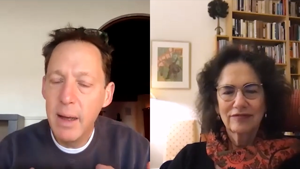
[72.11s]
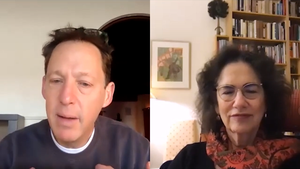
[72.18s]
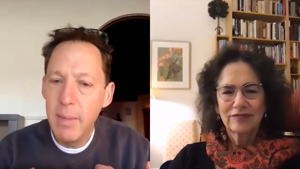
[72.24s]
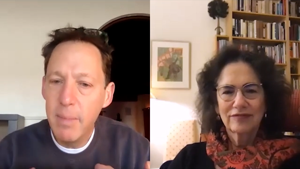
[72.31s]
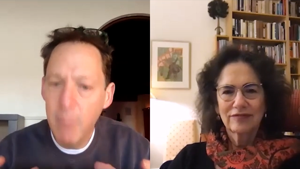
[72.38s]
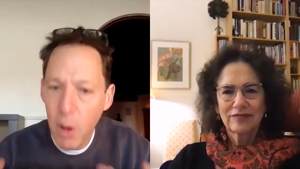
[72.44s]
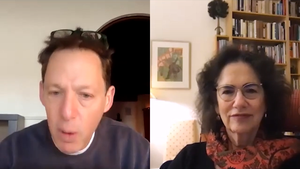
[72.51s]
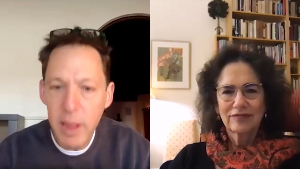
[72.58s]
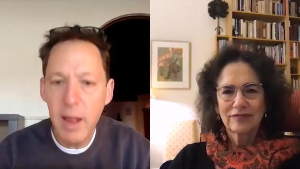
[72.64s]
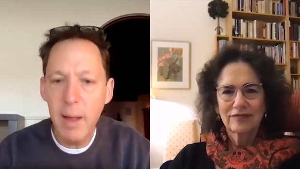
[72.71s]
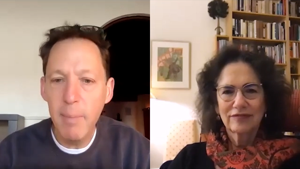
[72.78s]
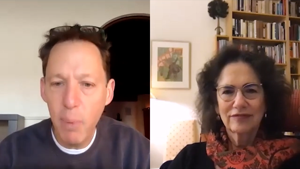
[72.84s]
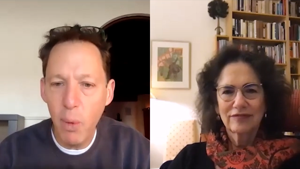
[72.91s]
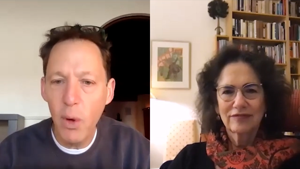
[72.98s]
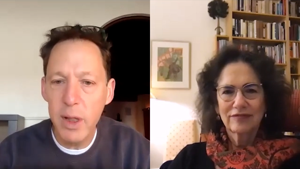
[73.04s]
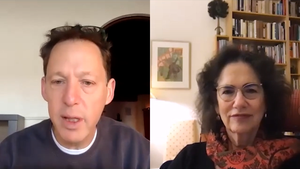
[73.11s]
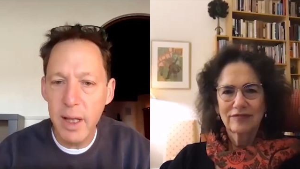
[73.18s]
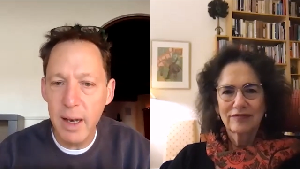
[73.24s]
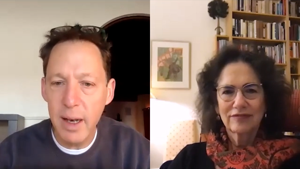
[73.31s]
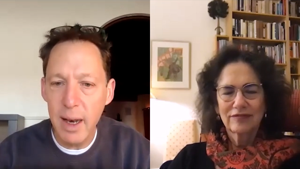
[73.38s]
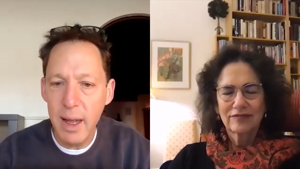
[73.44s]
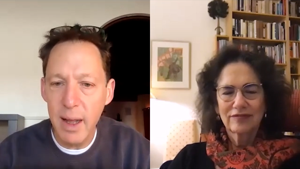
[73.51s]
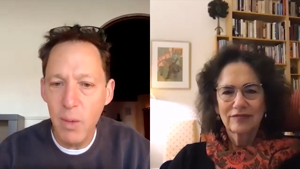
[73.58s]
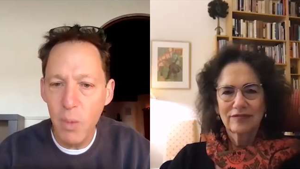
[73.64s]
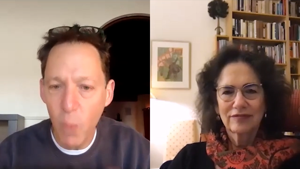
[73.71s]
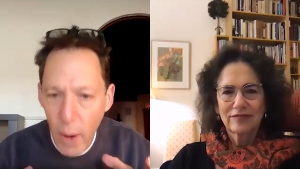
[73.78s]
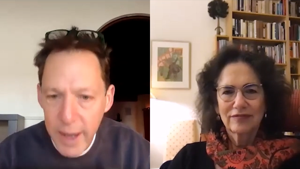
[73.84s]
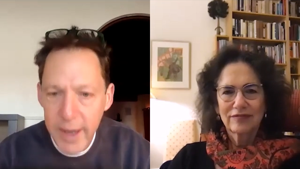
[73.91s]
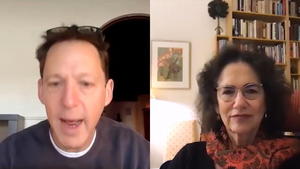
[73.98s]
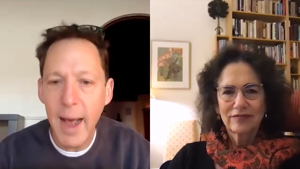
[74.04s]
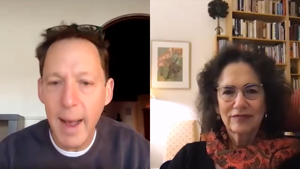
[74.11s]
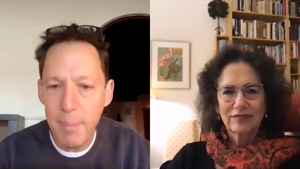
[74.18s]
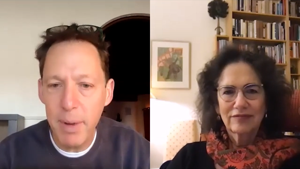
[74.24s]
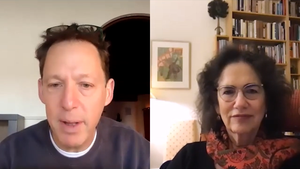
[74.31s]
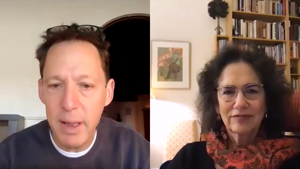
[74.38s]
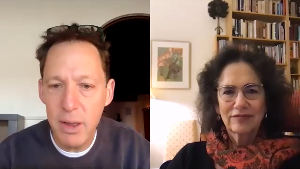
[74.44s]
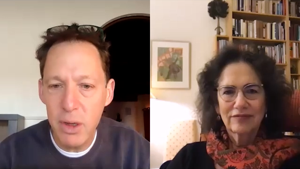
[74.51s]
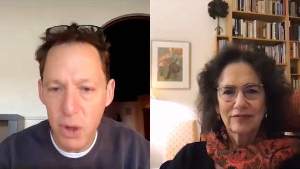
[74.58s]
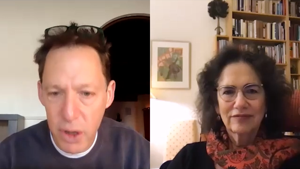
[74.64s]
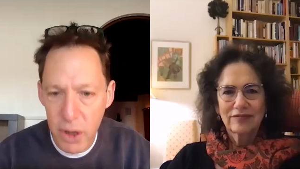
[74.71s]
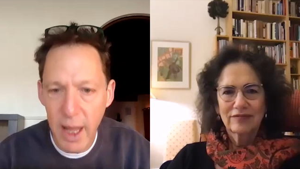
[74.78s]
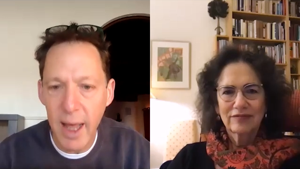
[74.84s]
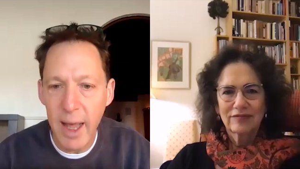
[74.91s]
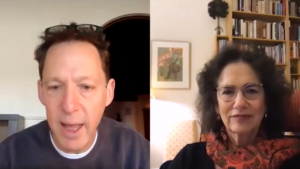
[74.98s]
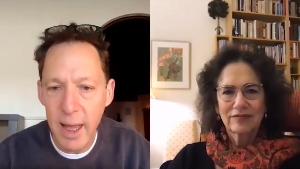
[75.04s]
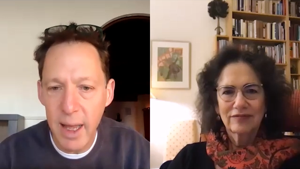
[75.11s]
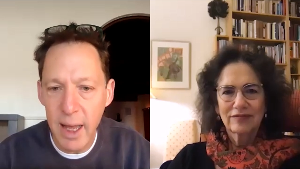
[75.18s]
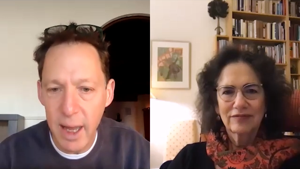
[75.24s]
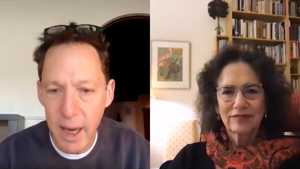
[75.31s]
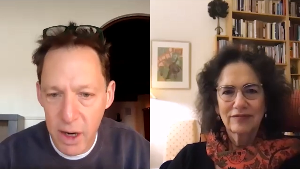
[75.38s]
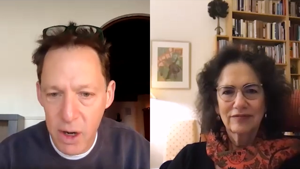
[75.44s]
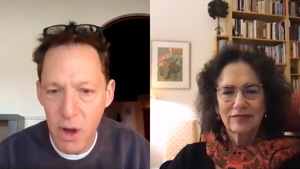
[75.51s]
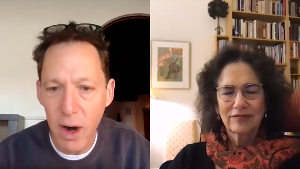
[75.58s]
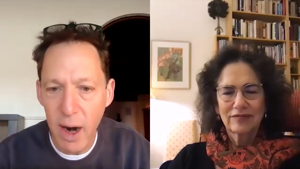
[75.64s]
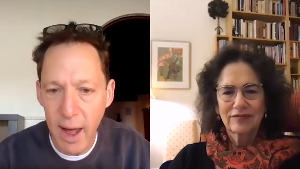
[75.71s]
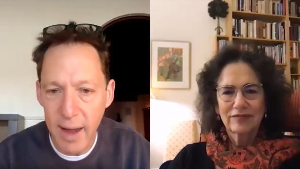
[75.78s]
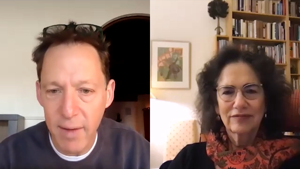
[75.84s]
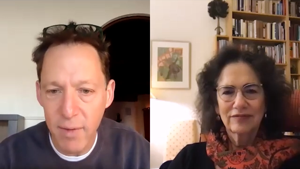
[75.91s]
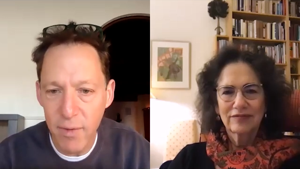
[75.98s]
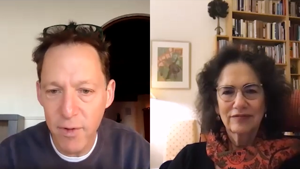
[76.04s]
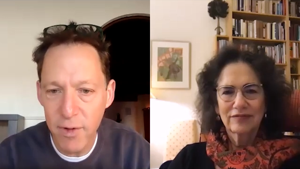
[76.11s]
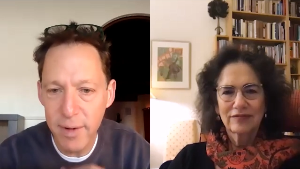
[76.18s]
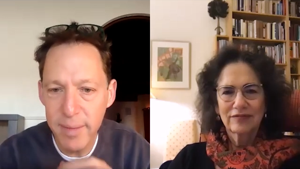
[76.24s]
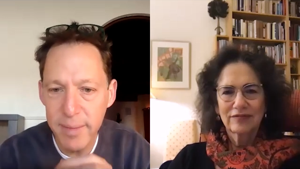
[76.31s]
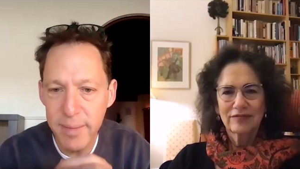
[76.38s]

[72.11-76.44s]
Speaker 1: most importantly, what happened today in your life?